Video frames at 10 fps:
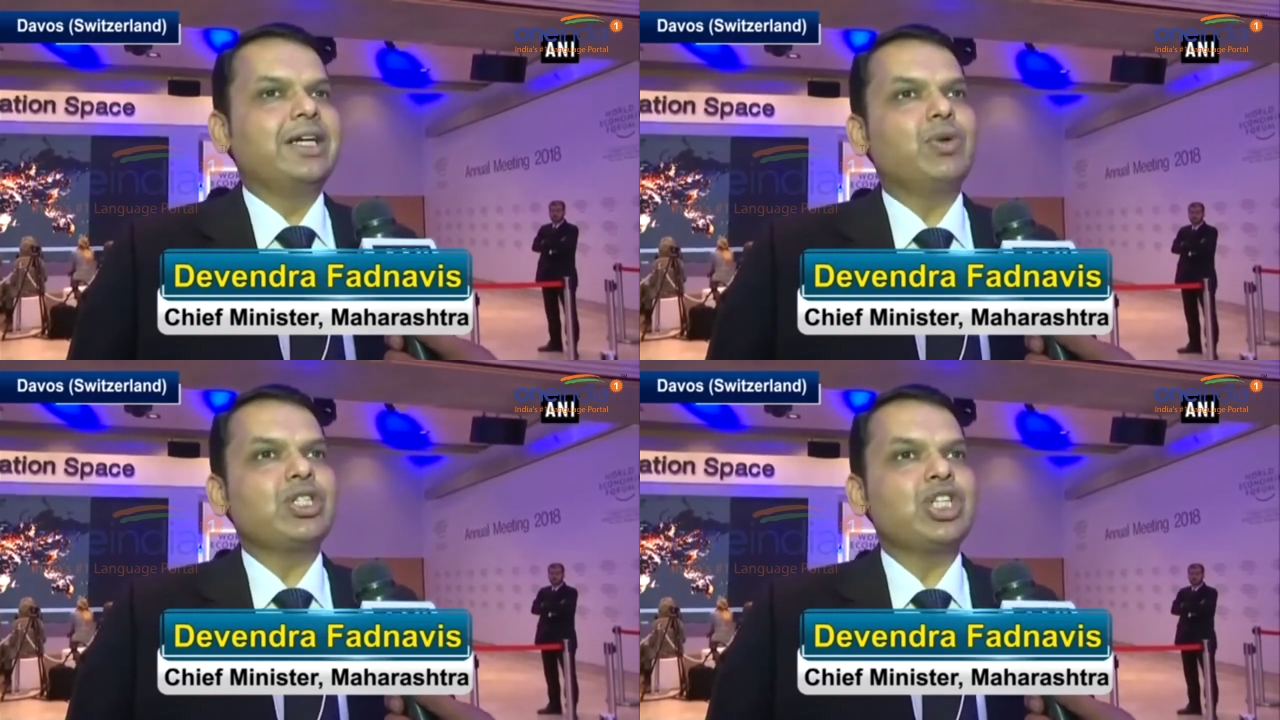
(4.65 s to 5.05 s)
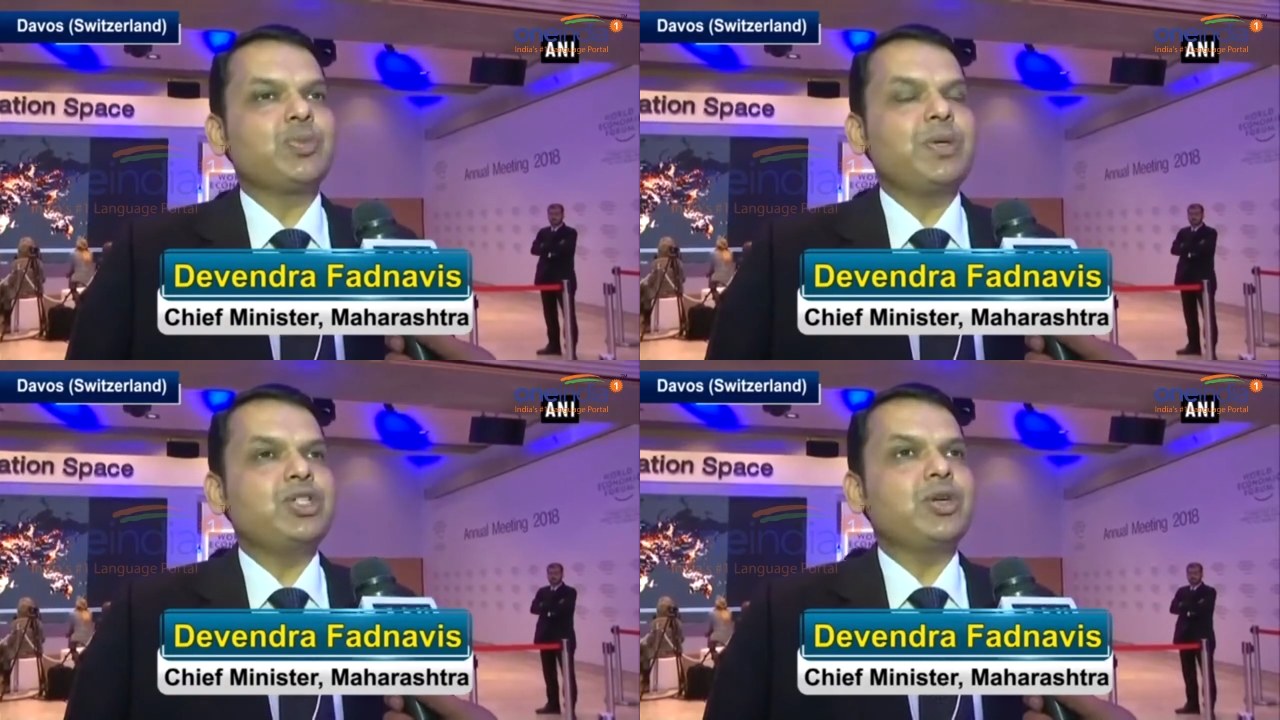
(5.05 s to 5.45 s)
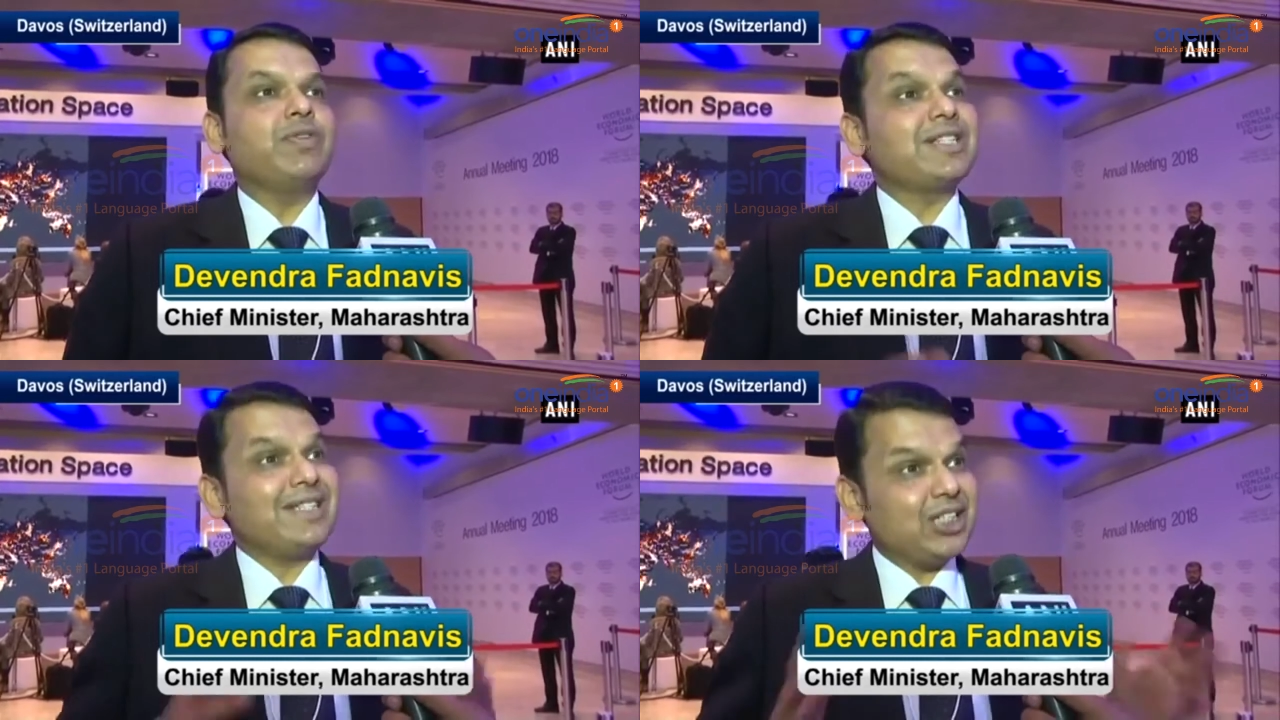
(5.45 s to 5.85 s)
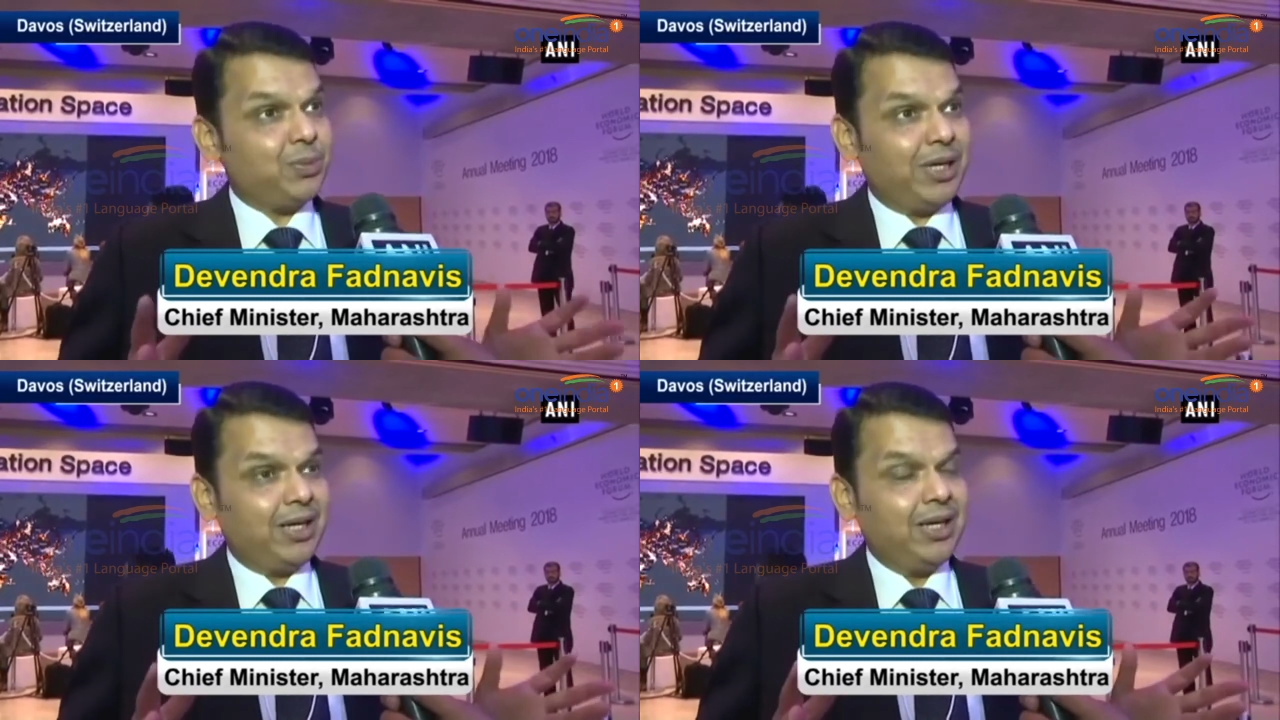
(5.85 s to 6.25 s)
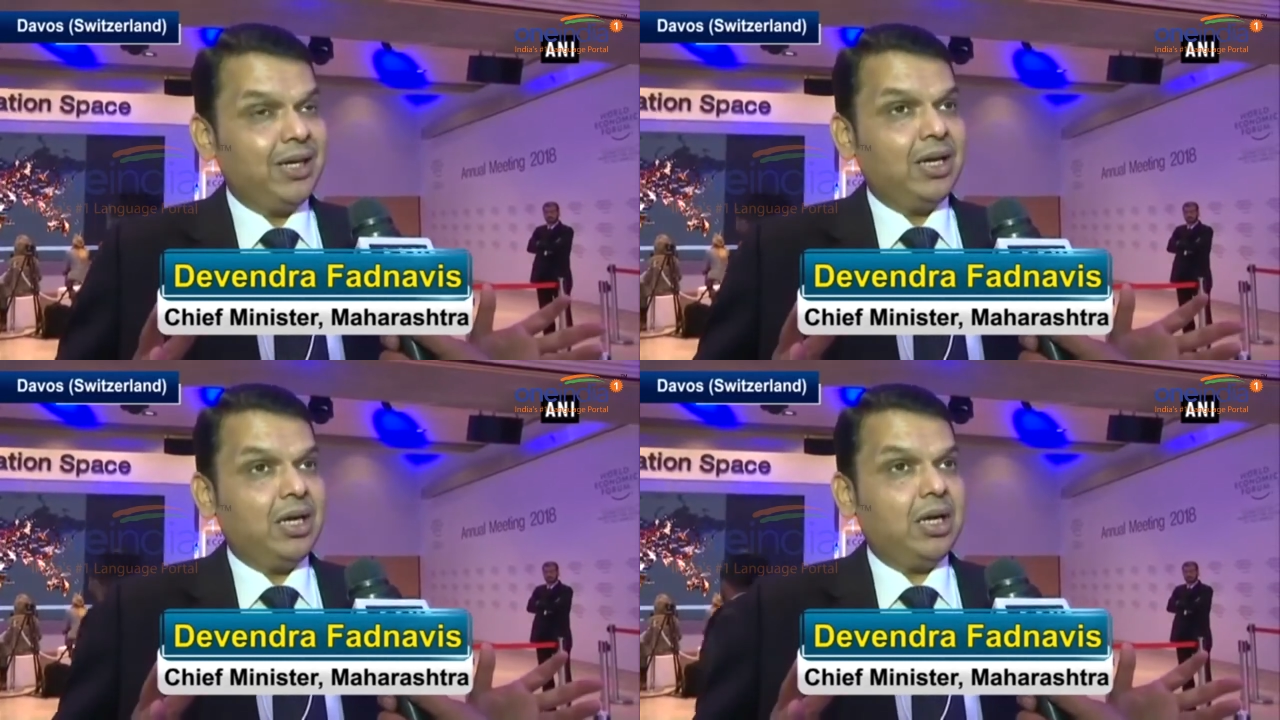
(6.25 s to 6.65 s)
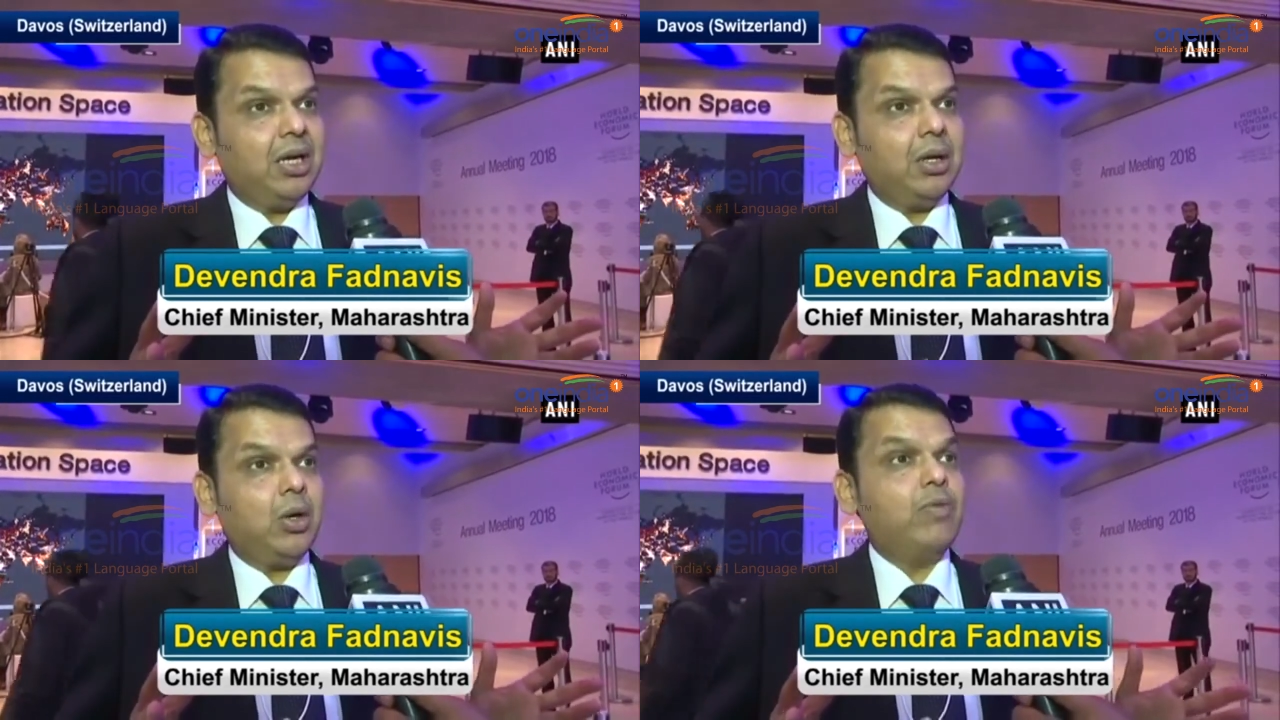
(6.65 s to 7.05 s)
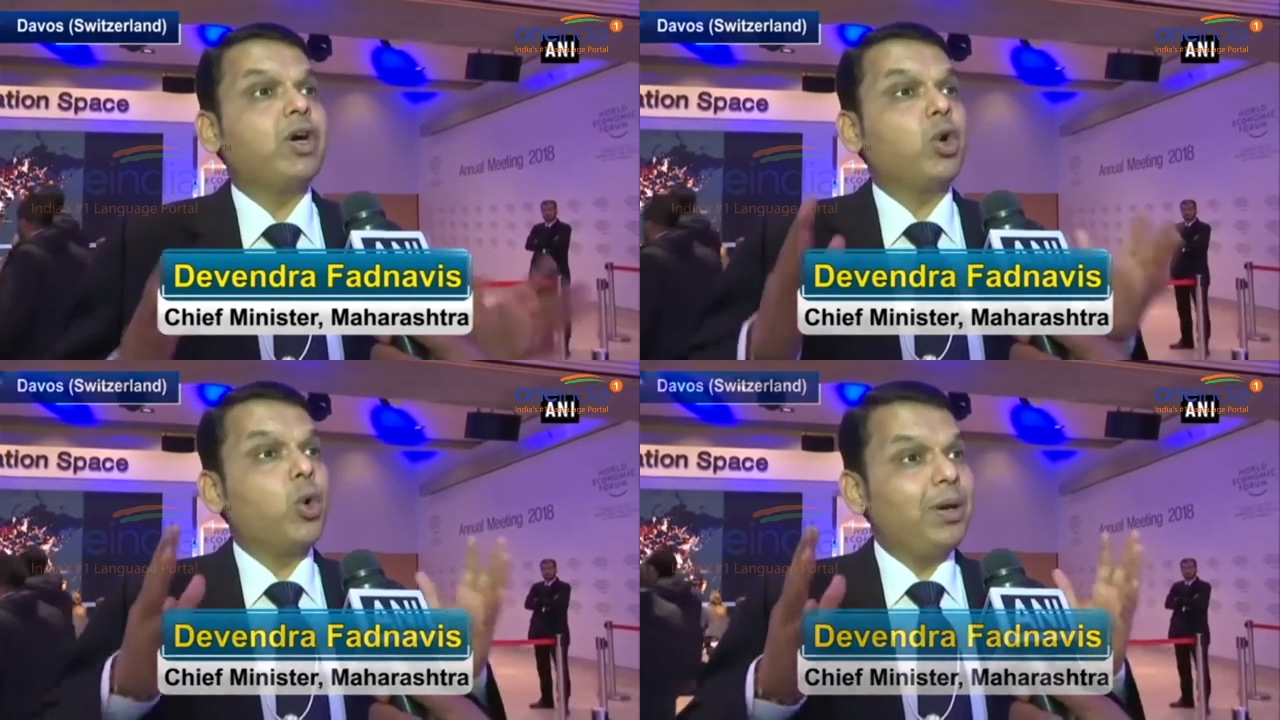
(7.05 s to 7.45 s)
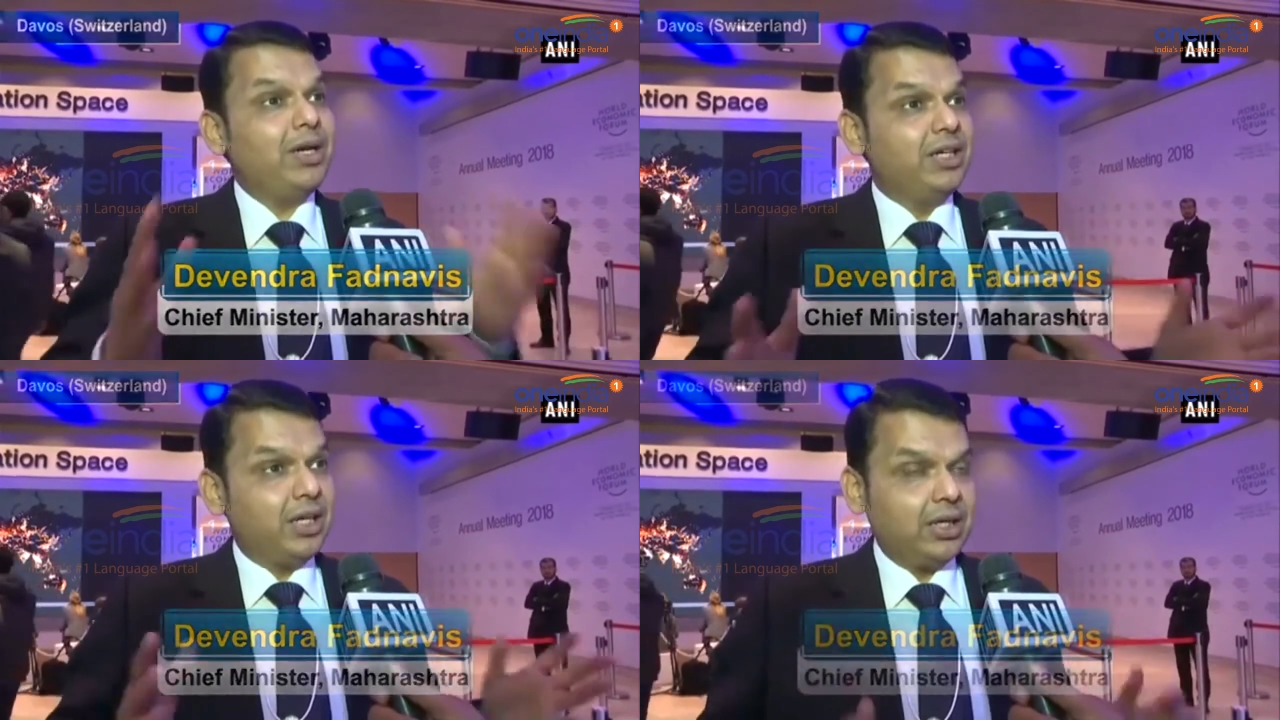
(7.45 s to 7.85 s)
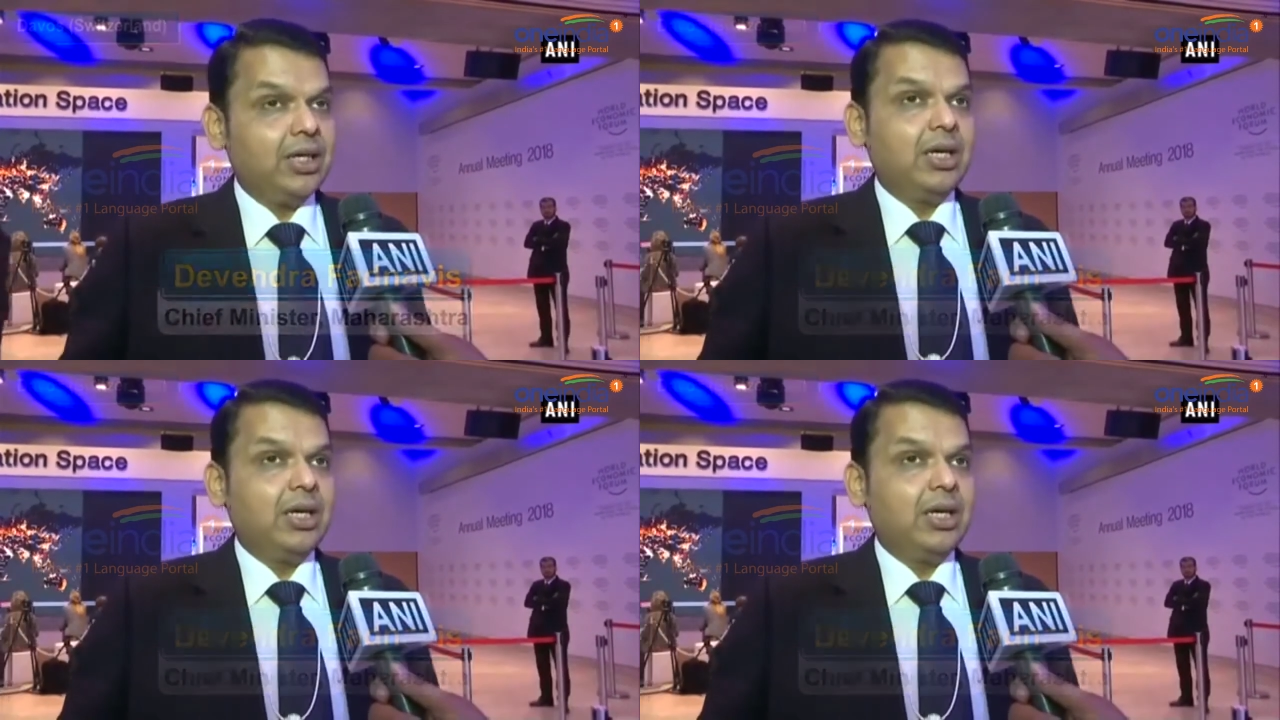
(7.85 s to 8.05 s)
It was a speech of a statesman, uh, of a global leader.